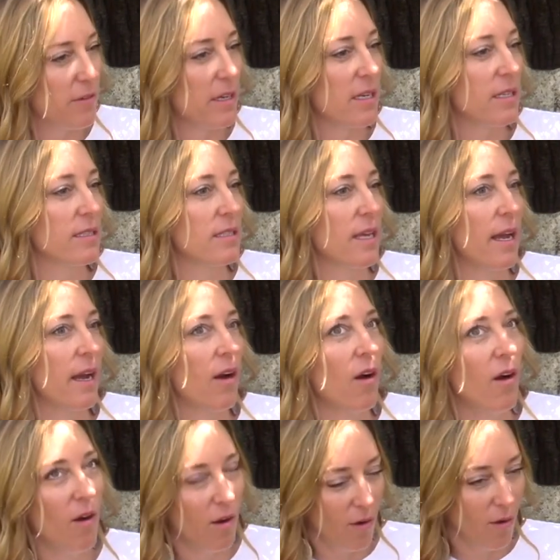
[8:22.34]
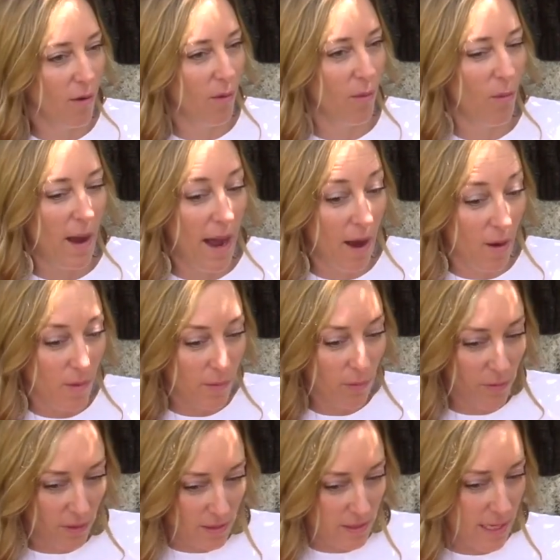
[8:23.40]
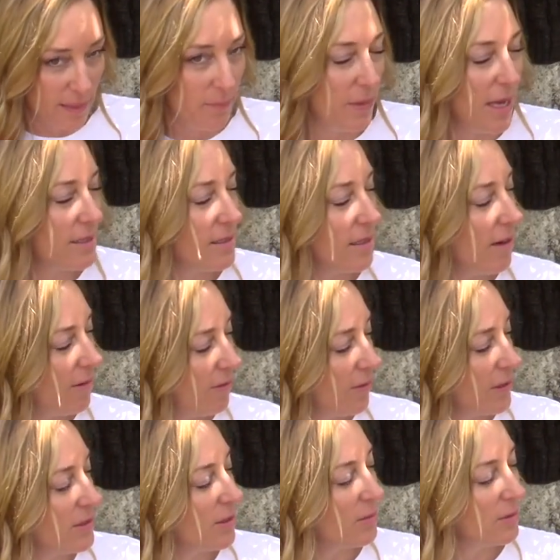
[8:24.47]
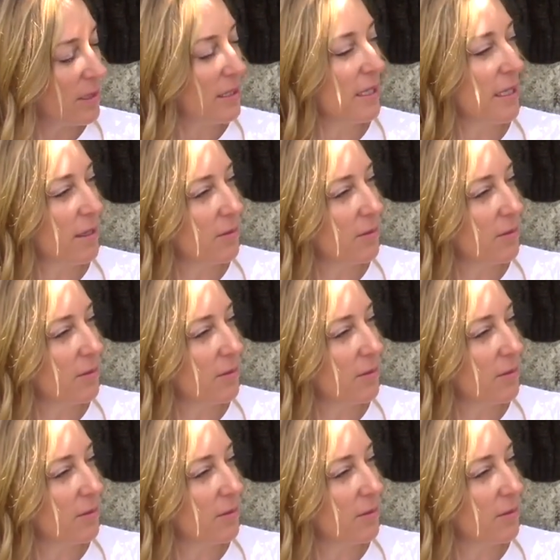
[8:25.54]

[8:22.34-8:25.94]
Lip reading: and it's like, oh wow, and it's like blast off. It's a really,